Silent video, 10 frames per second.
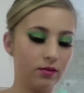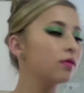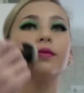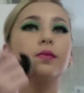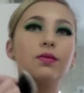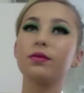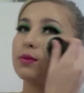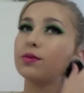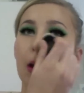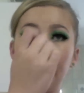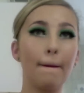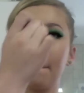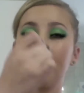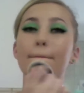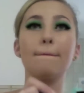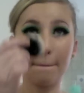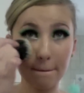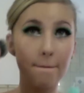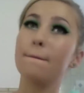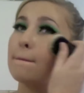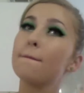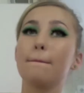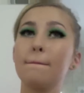the face. I'm setting everything with